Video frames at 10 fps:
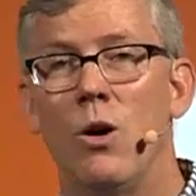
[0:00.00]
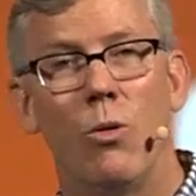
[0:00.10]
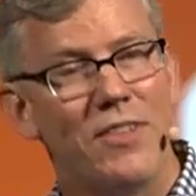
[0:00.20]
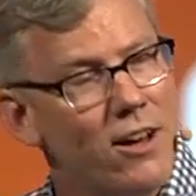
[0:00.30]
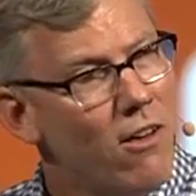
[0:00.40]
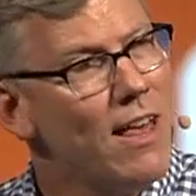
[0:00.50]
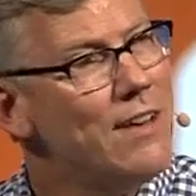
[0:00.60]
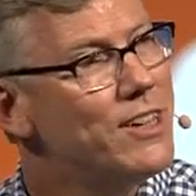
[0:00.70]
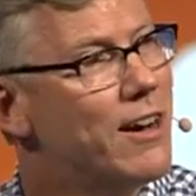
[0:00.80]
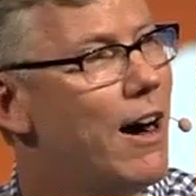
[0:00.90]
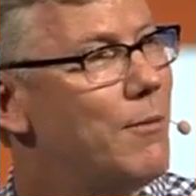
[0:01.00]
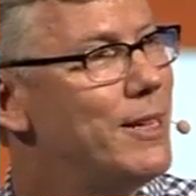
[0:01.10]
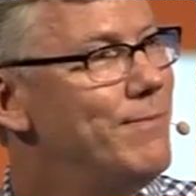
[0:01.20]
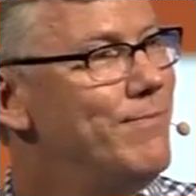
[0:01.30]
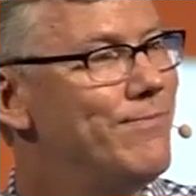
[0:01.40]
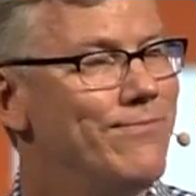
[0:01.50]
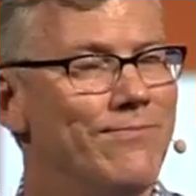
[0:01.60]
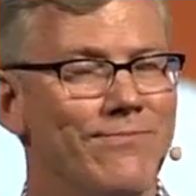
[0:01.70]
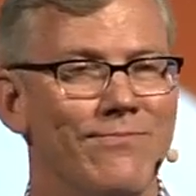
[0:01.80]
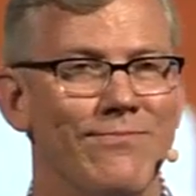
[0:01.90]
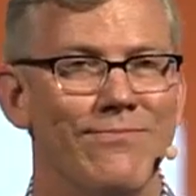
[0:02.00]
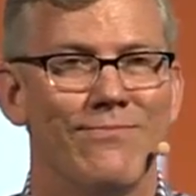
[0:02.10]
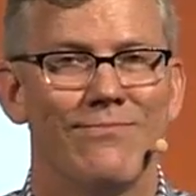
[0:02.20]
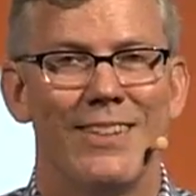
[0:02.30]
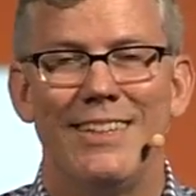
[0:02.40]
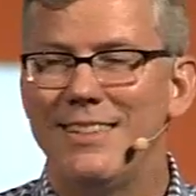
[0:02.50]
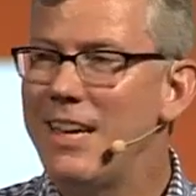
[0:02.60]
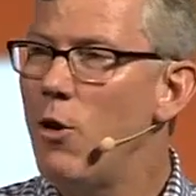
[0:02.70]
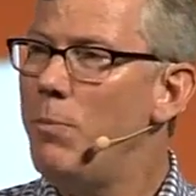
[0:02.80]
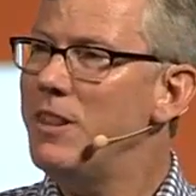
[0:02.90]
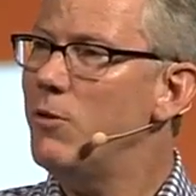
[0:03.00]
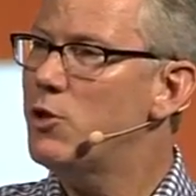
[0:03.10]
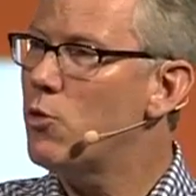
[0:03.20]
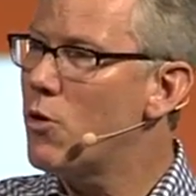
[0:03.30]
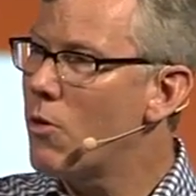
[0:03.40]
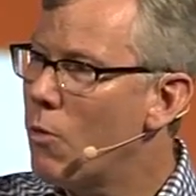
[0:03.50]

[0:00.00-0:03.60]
What they all have in common is they opened their door